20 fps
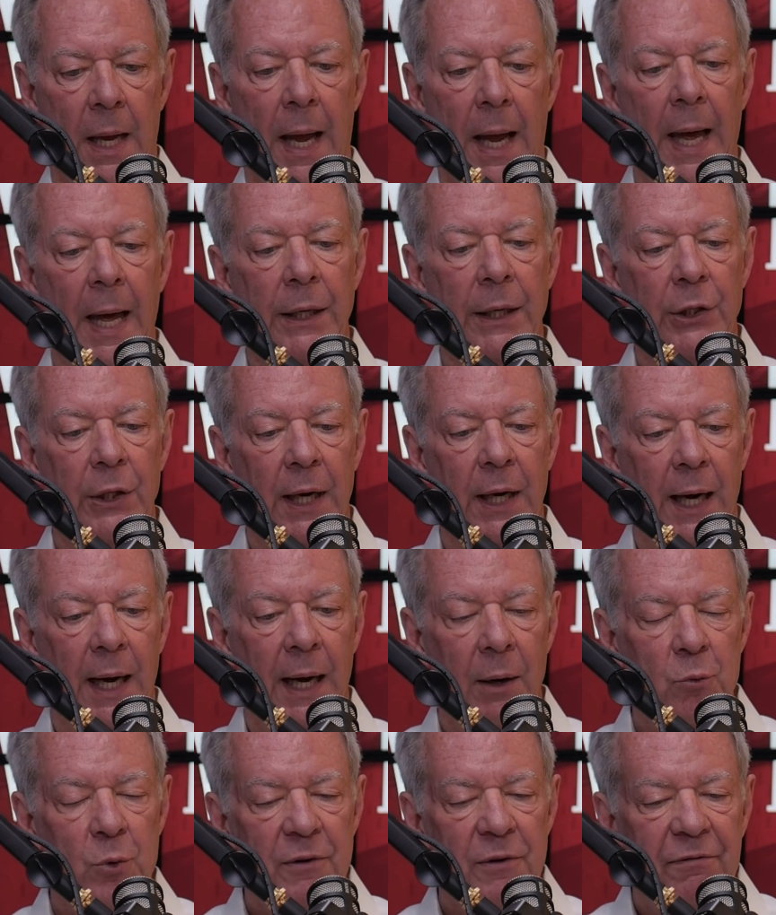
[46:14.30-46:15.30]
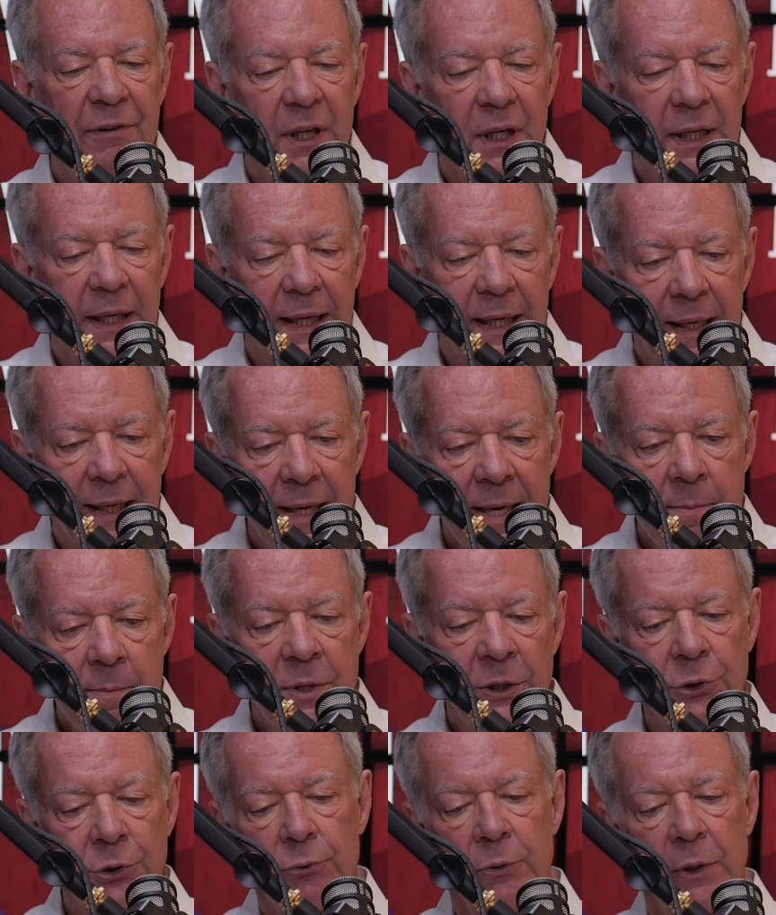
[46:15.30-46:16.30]
And uh, we feel a
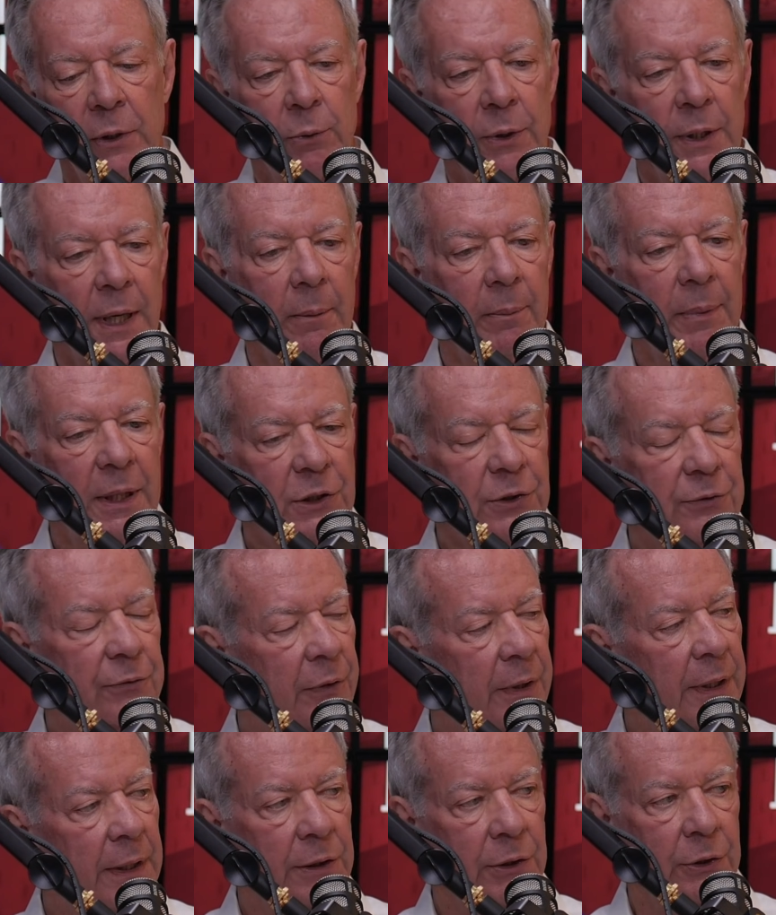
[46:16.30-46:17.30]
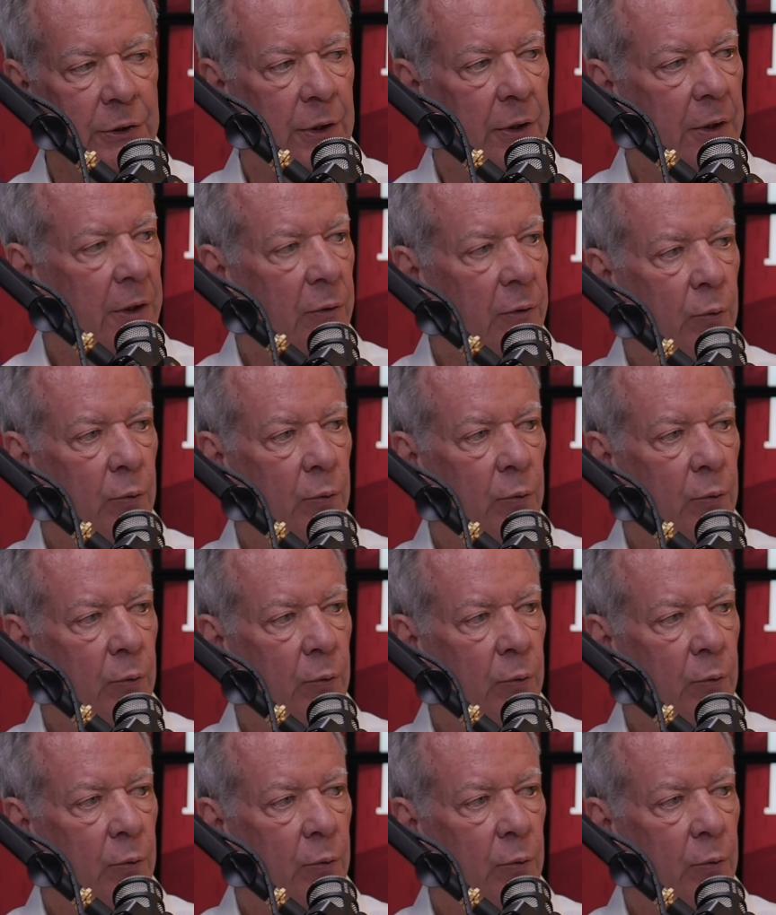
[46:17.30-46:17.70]
chemistry with our best friends